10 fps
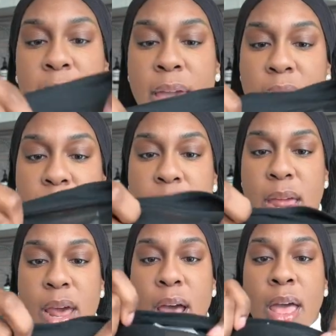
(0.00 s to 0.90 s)

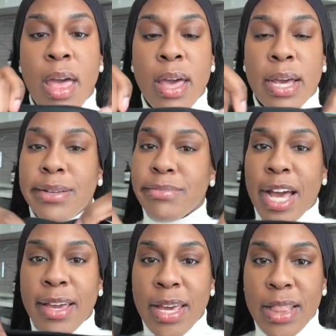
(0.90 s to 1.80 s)
And
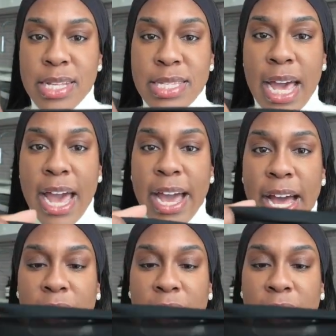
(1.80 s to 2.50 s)
again, the tag, I